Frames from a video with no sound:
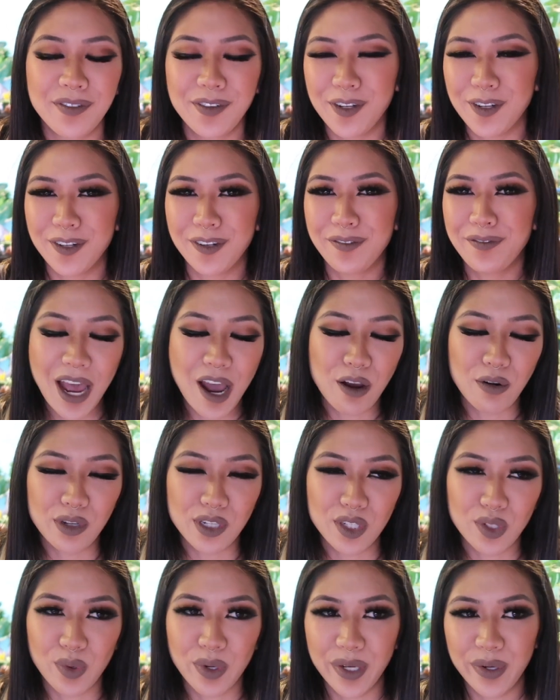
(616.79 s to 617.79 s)
your aqua
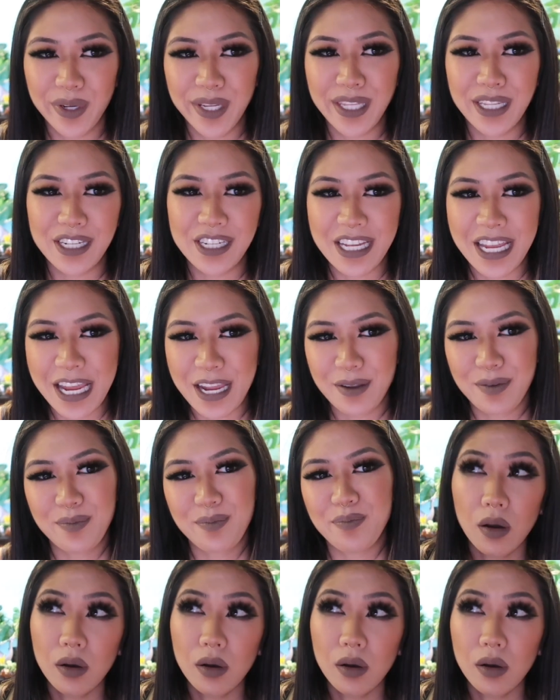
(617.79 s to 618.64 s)
soil in the tank.